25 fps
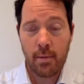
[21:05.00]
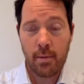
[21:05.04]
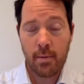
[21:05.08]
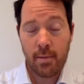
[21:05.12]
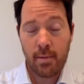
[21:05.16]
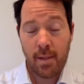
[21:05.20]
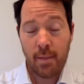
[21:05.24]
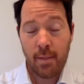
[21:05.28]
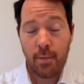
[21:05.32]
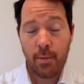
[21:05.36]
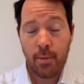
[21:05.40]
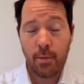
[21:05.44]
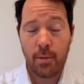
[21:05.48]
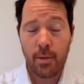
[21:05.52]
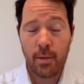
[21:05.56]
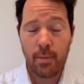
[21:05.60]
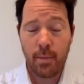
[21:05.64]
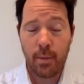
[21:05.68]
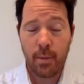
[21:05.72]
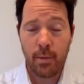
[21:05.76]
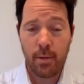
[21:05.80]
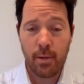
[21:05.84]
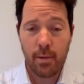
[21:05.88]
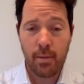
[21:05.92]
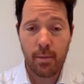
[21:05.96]
typical
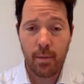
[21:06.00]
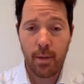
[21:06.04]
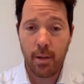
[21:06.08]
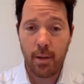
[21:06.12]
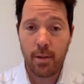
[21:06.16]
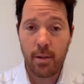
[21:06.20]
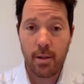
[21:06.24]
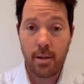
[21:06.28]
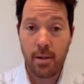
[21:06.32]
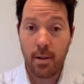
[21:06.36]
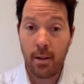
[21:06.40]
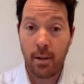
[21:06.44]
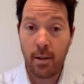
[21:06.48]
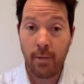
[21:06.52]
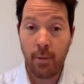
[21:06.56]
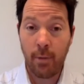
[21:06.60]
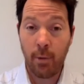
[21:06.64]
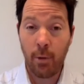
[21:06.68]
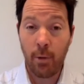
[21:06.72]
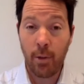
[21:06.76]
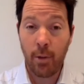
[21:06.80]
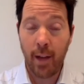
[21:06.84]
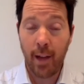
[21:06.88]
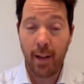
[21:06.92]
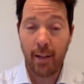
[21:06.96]
builders and merchants, only
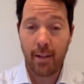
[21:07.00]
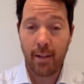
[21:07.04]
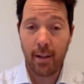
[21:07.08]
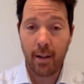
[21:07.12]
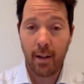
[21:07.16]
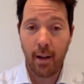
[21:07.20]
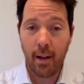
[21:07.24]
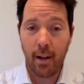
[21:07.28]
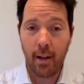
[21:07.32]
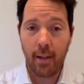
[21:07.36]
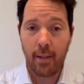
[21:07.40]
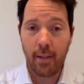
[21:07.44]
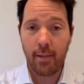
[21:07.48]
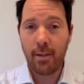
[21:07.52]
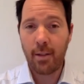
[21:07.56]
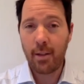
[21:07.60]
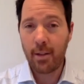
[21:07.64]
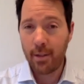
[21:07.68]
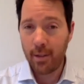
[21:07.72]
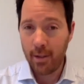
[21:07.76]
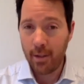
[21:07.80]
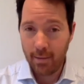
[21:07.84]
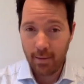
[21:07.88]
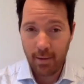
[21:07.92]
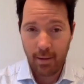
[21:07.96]
fourth out of nine. So that
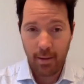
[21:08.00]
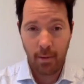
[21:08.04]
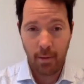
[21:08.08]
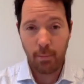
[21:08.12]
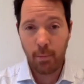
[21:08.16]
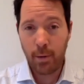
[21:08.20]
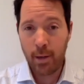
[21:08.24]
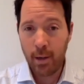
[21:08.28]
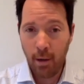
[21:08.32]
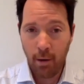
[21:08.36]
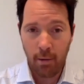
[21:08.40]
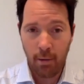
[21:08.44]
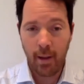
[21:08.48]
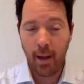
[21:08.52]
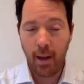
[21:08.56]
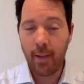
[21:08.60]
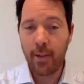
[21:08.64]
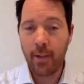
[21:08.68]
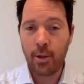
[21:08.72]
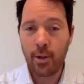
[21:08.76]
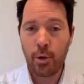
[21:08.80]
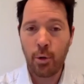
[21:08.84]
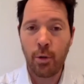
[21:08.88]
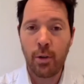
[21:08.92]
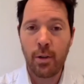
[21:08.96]
you know, we know that
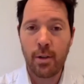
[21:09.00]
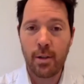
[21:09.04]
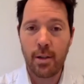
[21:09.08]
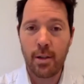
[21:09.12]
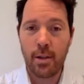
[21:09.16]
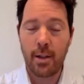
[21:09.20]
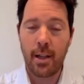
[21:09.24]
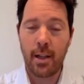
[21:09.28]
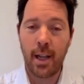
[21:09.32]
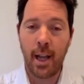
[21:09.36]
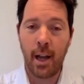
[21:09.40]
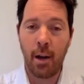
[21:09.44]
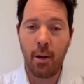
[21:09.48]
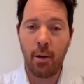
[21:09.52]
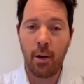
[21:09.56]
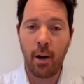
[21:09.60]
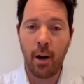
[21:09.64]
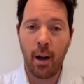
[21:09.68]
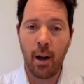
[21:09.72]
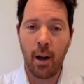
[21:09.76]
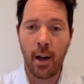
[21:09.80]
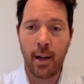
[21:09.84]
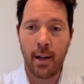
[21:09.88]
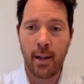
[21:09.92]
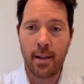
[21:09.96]
the choice that you can get
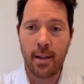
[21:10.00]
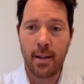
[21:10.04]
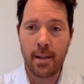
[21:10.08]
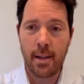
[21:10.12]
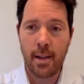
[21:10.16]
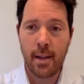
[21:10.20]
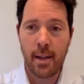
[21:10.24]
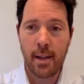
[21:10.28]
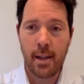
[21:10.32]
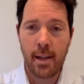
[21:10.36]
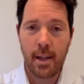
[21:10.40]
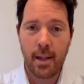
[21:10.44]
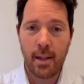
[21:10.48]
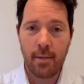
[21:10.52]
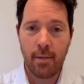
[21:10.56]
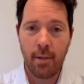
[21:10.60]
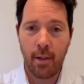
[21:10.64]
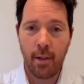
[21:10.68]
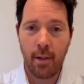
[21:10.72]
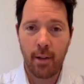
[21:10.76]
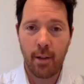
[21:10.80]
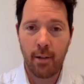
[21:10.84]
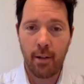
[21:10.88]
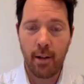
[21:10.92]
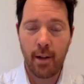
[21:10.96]
online is is
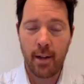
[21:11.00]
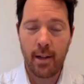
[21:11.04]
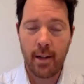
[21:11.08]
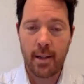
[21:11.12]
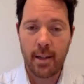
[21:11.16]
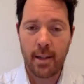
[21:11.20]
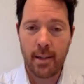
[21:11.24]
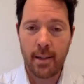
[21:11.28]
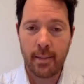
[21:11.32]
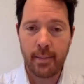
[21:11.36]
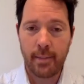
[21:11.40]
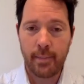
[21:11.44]
rather greater.